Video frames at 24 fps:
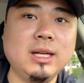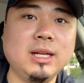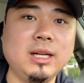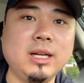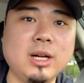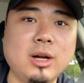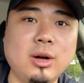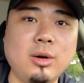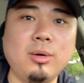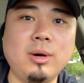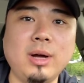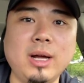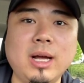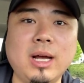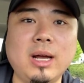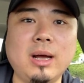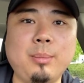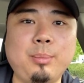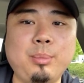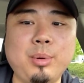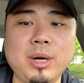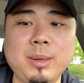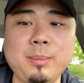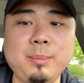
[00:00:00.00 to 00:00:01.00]
you know
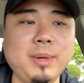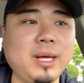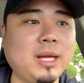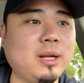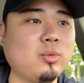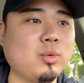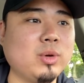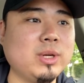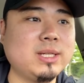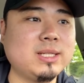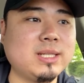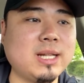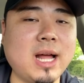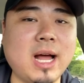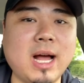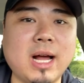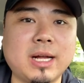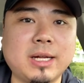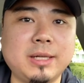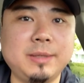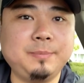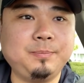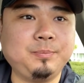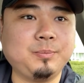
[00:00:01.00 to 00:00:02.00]
a pretty big
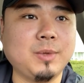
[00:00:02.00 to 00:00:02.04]
restock.